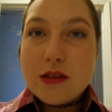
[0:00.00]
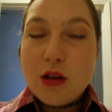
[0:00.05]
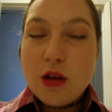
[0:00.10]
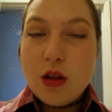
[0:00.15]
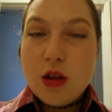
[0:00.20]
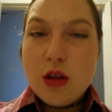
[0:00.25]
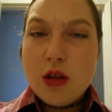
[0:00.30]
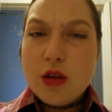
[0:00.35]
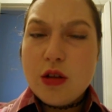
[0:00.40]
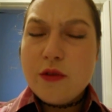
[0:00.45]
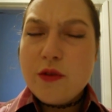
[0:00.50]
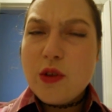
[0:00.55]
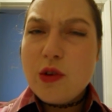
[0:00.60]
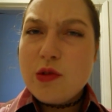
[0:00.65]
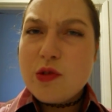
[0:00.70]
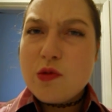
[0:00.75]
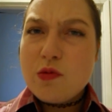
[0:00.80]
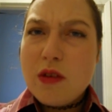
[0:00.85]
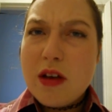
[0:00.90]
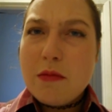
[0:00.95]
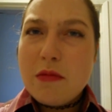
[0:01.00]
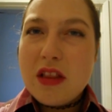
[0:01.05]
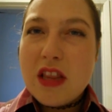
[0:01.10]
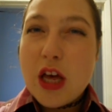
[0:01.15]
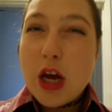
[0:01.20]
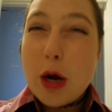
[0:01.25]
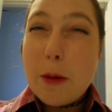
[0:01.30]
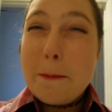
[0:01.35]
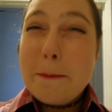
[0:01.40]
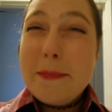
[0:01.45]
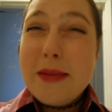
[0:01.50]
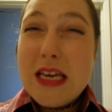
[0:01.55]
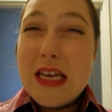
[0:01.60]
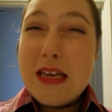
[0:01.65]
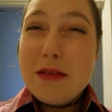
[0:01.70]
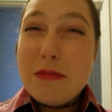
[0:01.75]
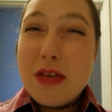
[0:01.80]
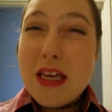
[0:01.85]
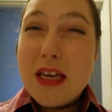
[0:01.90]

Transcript: all of those women that are me.